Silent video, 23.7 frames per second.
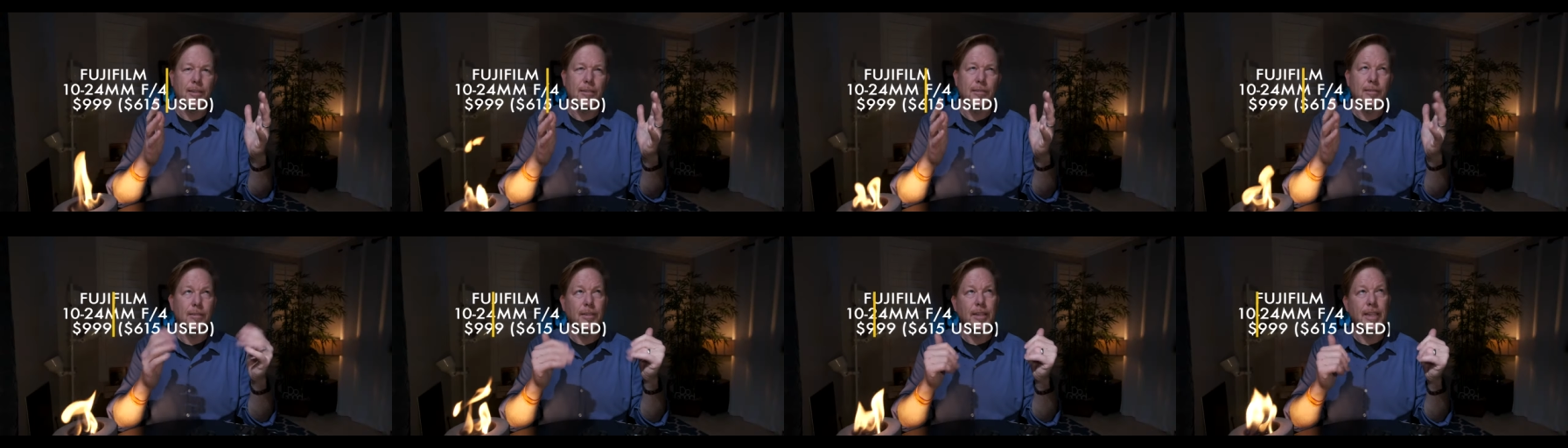
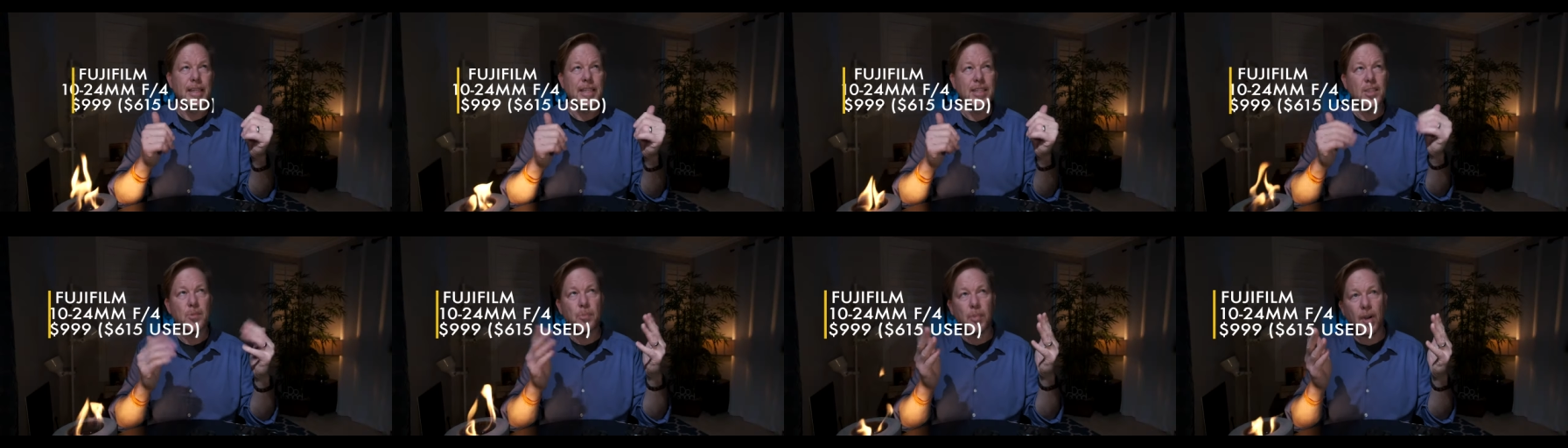
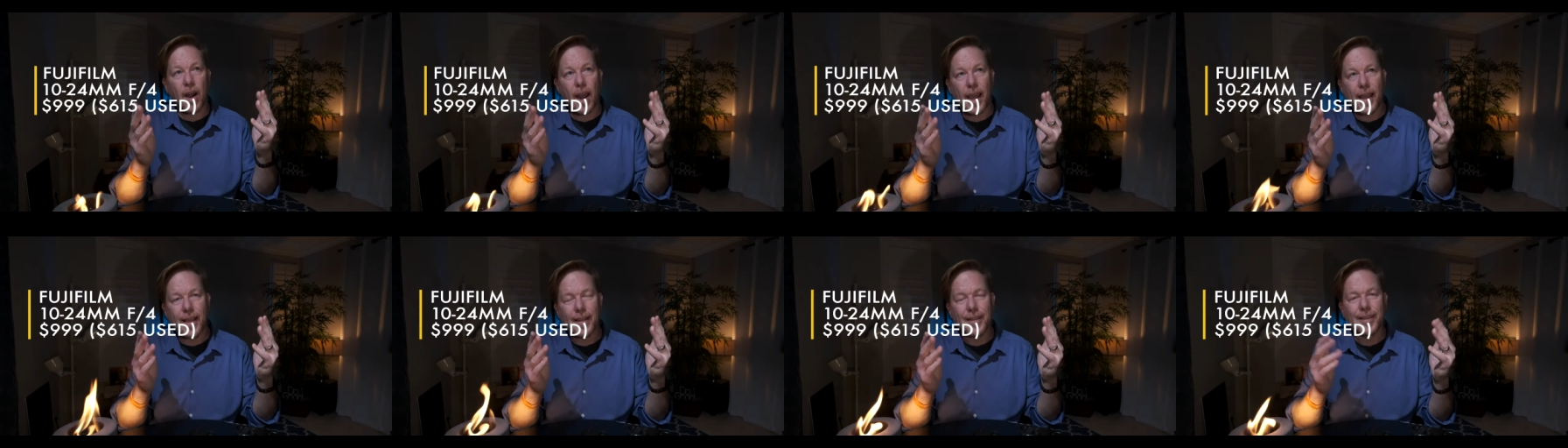least
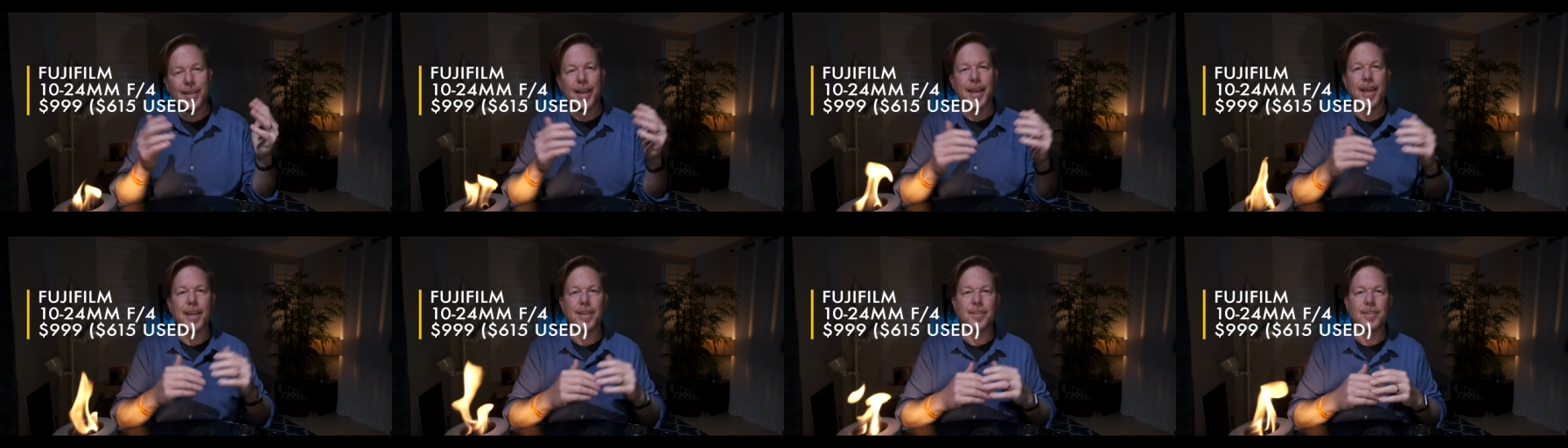bright
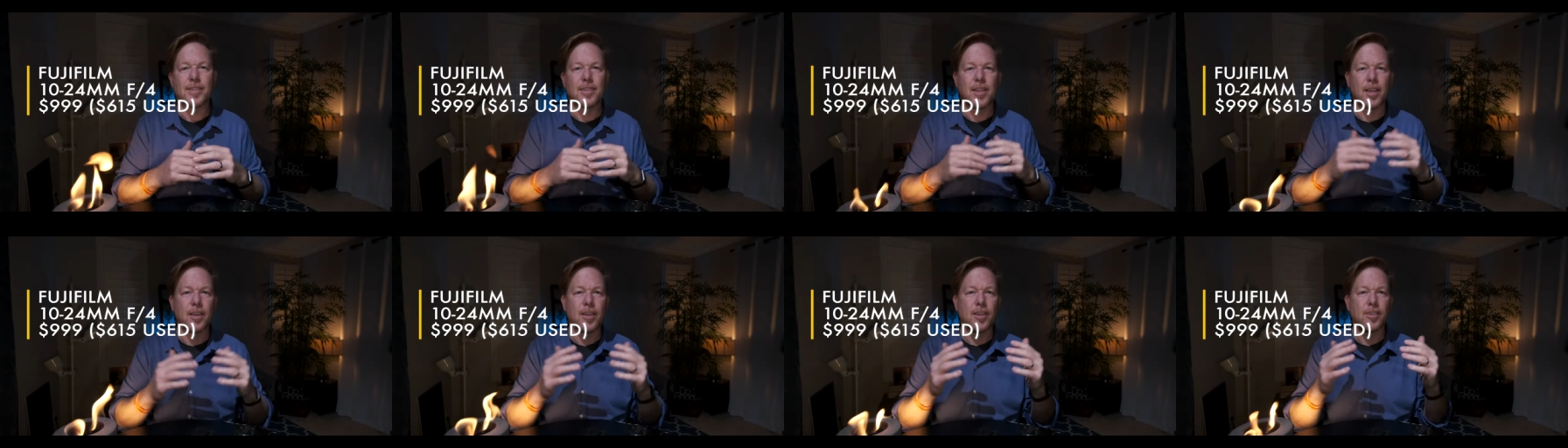
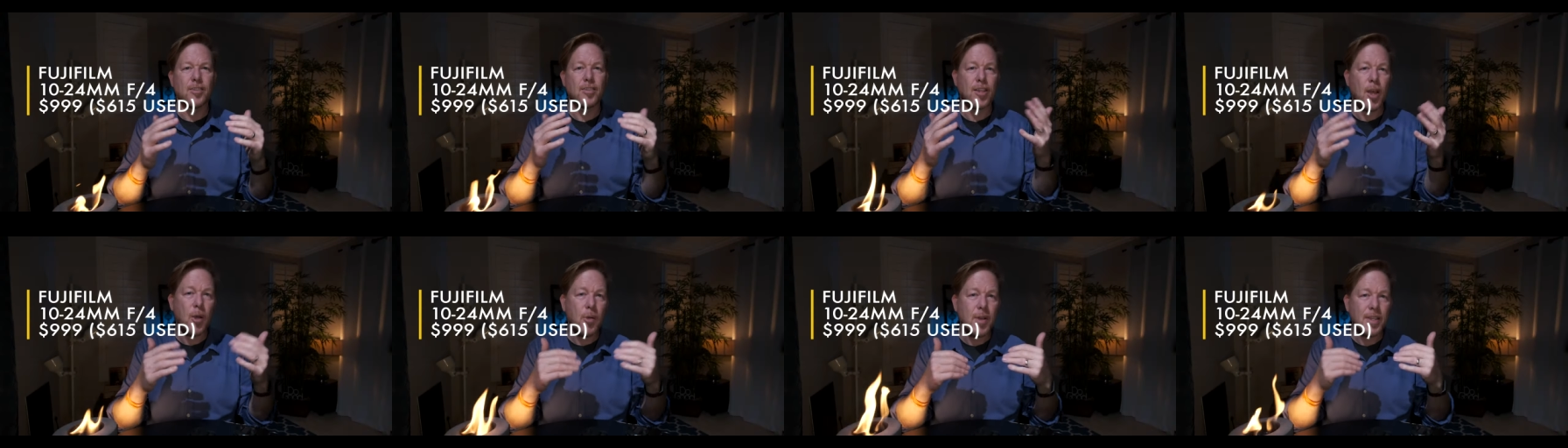lens, the
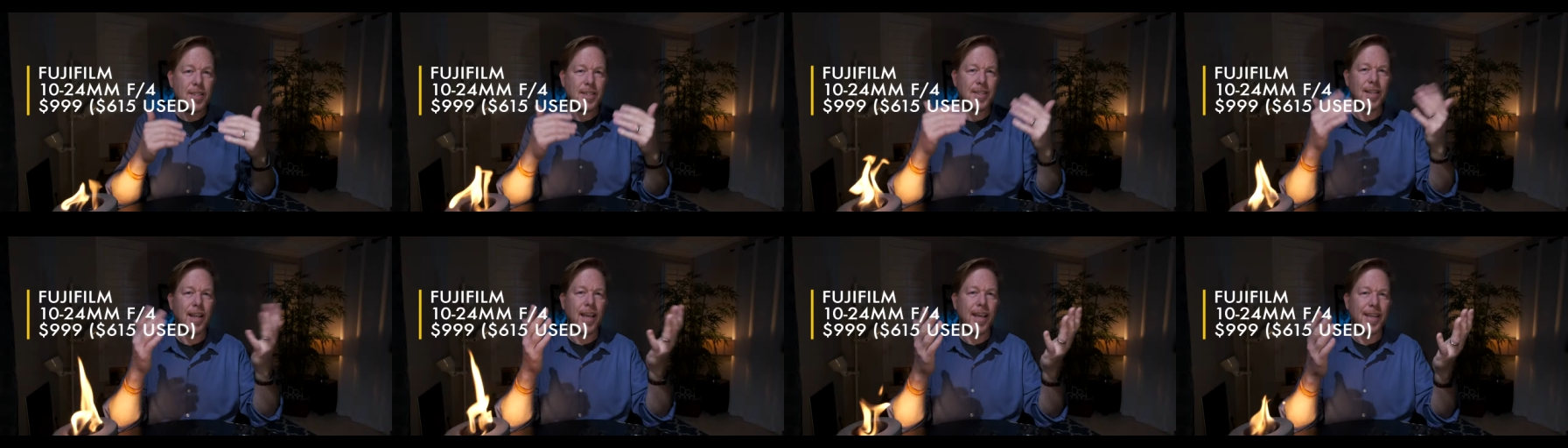
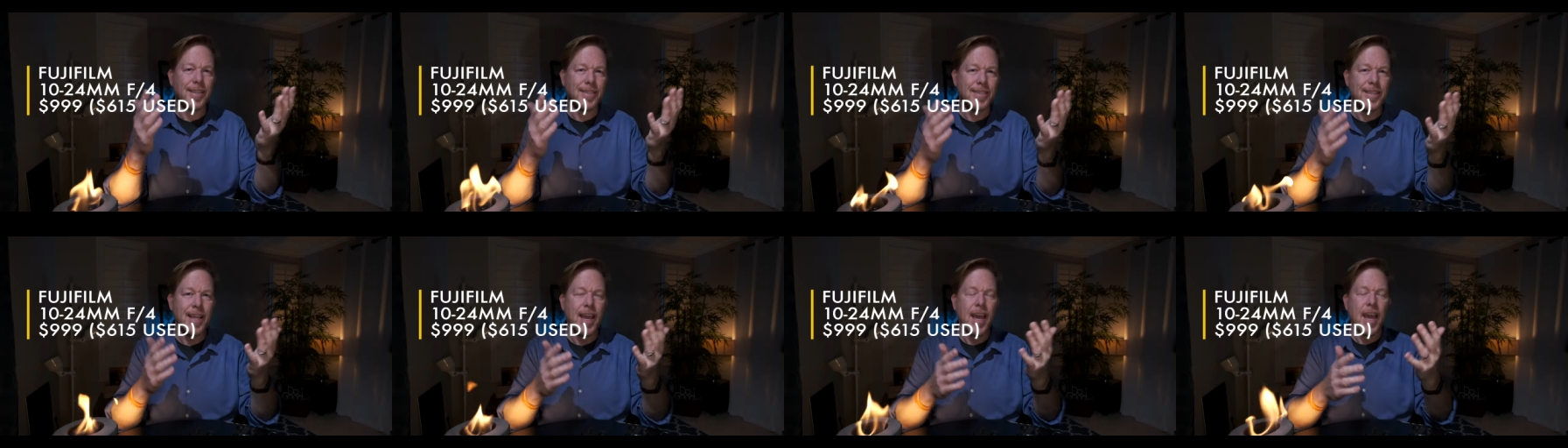slowest
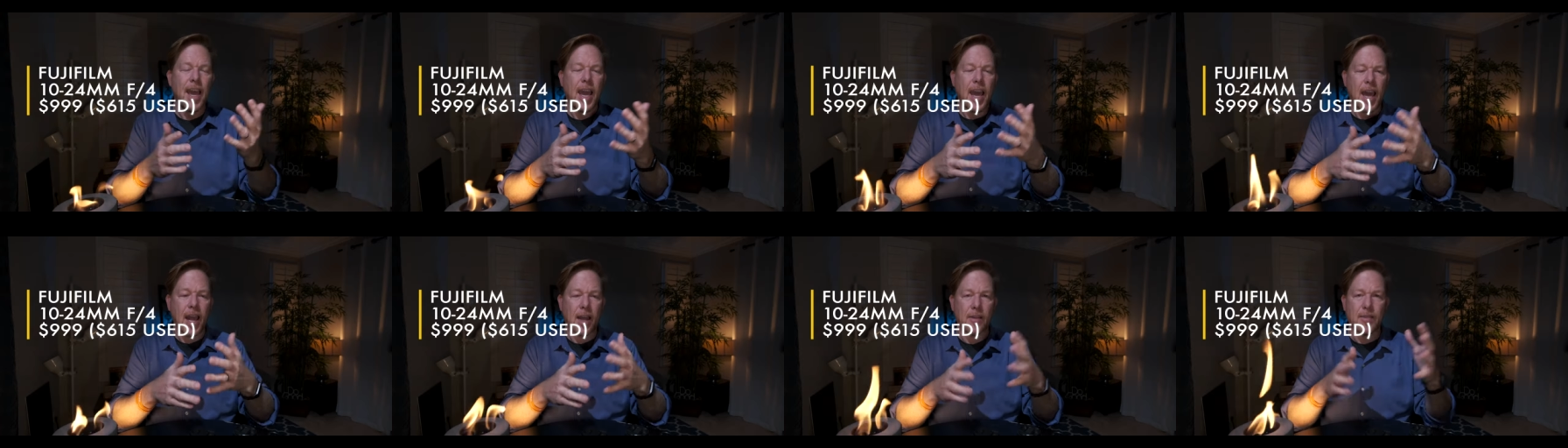lens
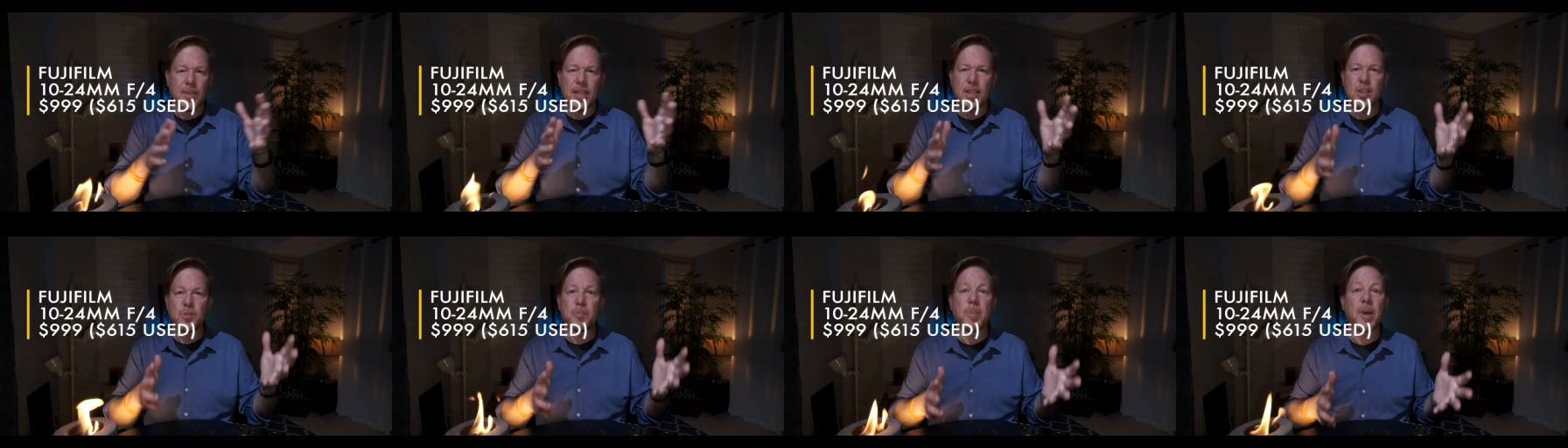out of
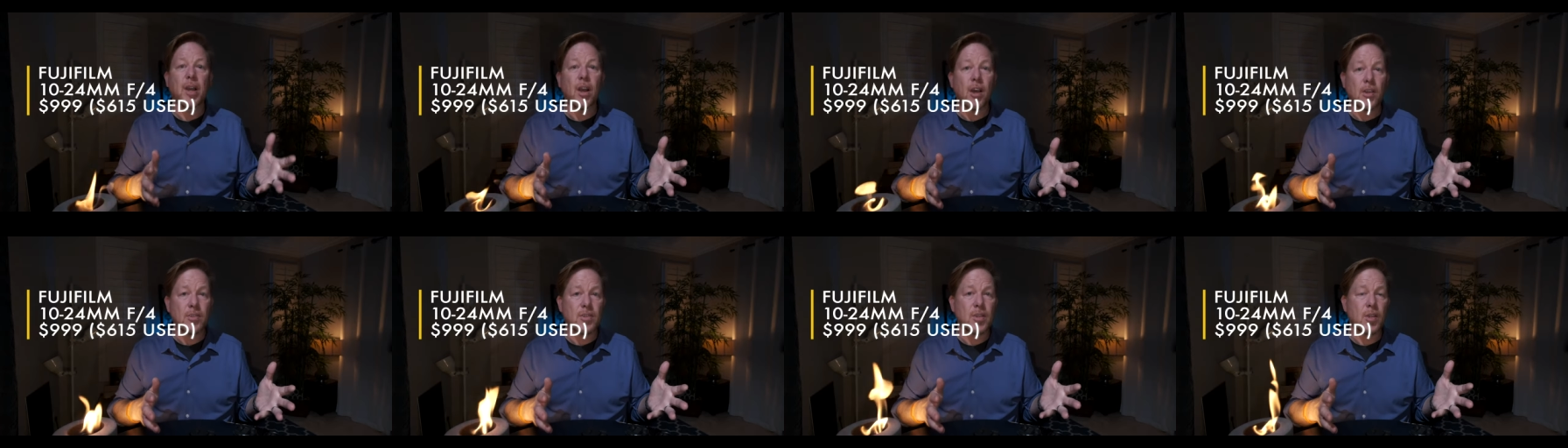these,
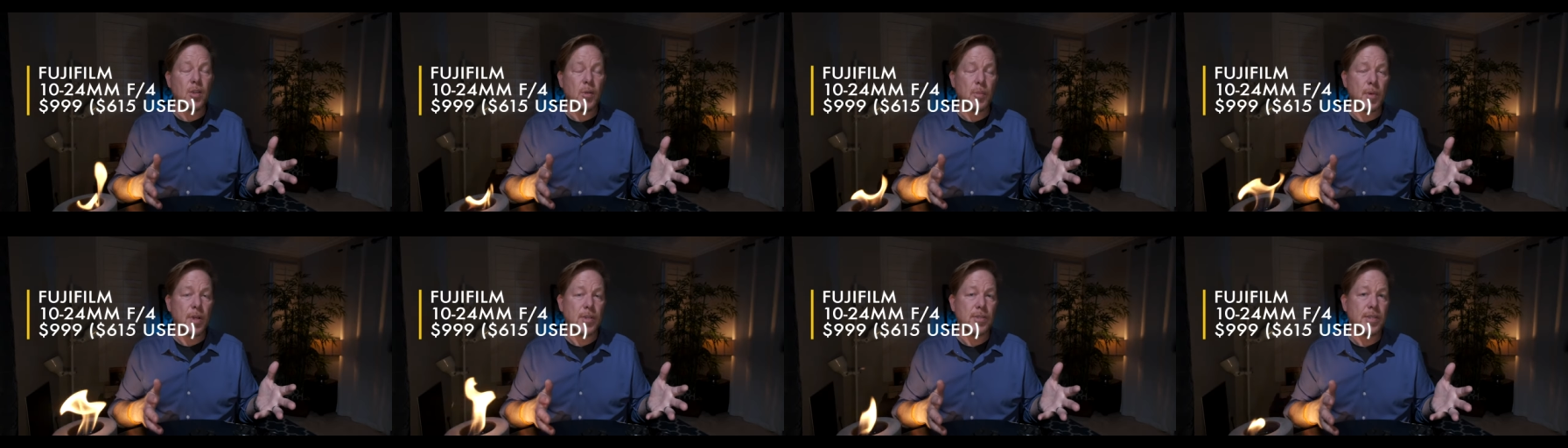but also
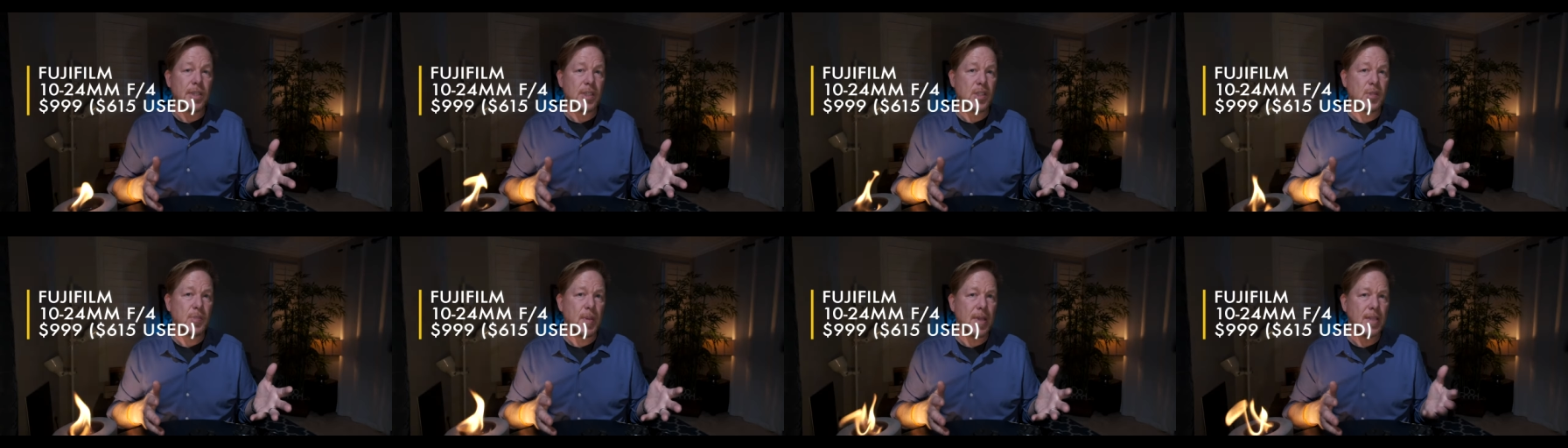the most
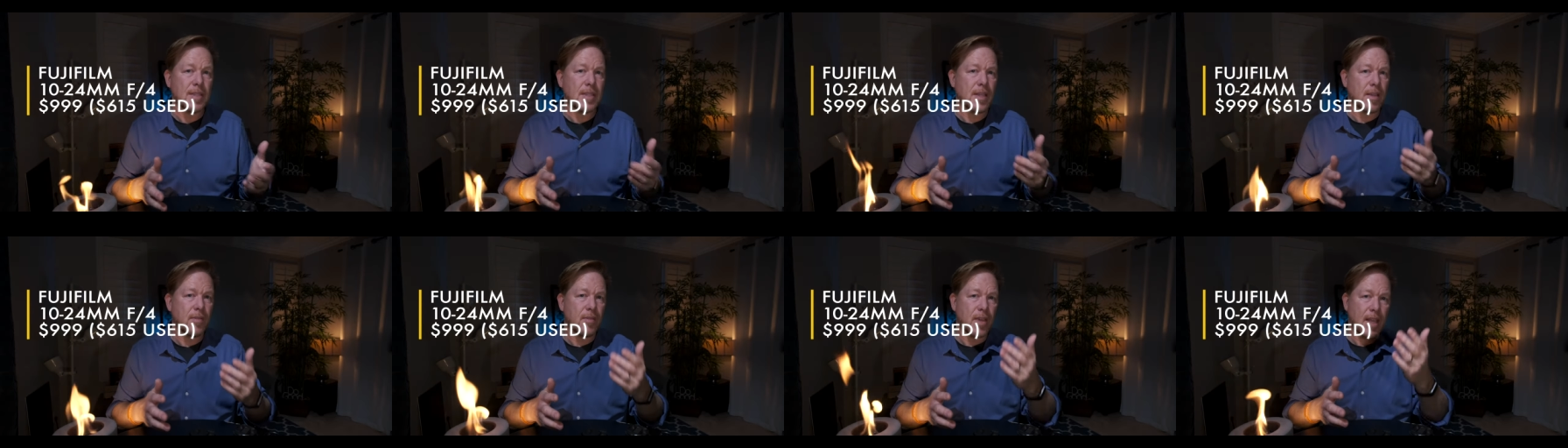
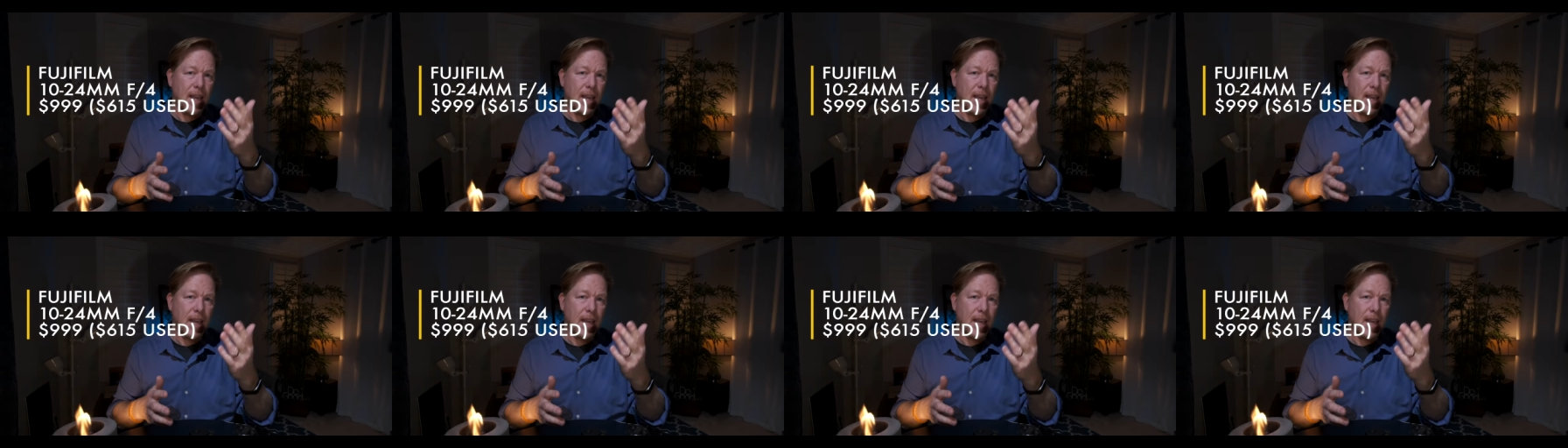expensive.